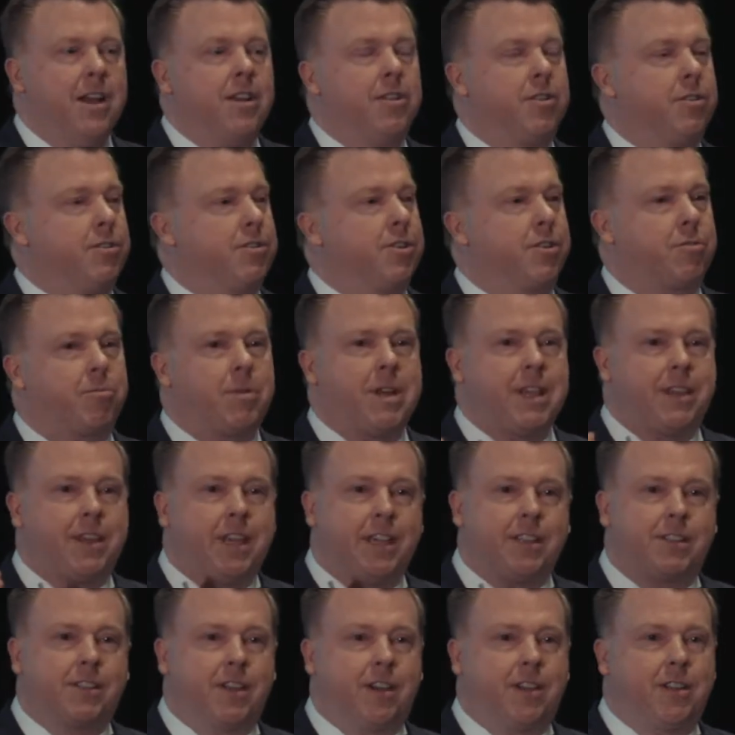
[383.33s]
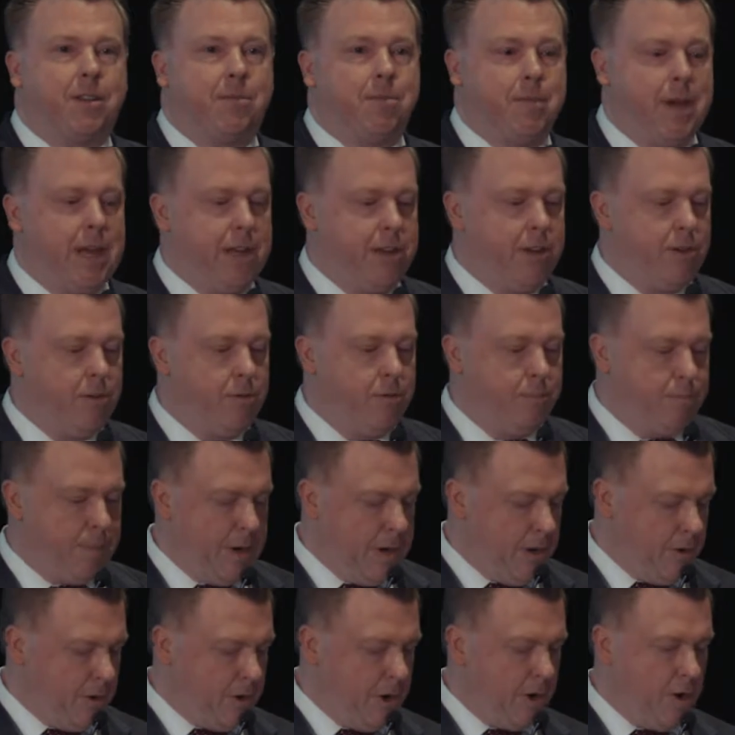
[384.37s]
There's three things on the menu, but
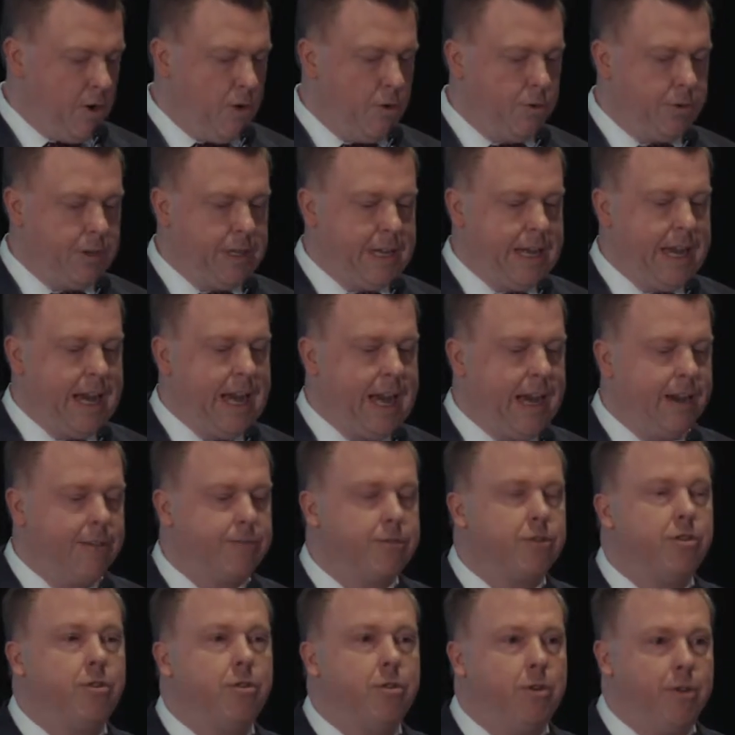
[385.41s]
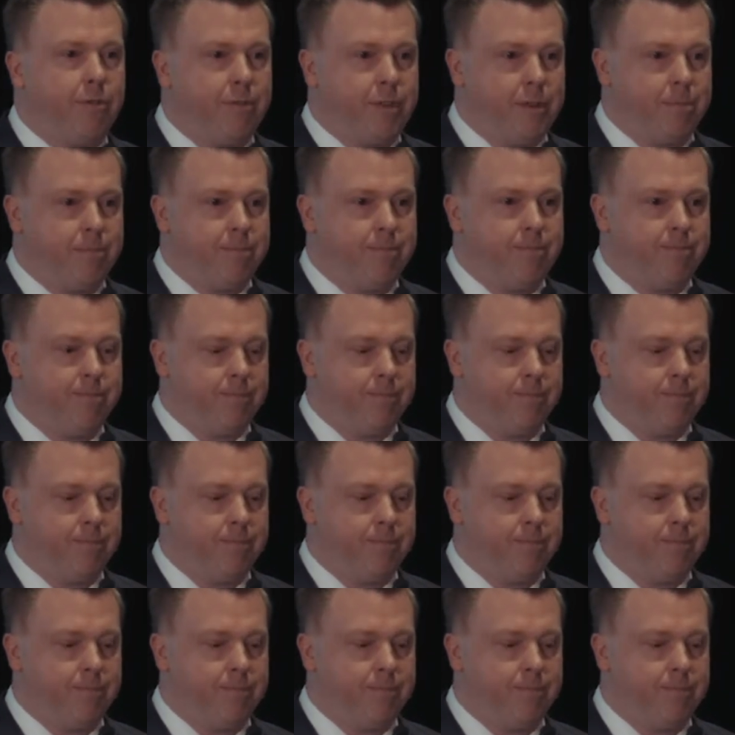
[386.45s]
you can only have two of them.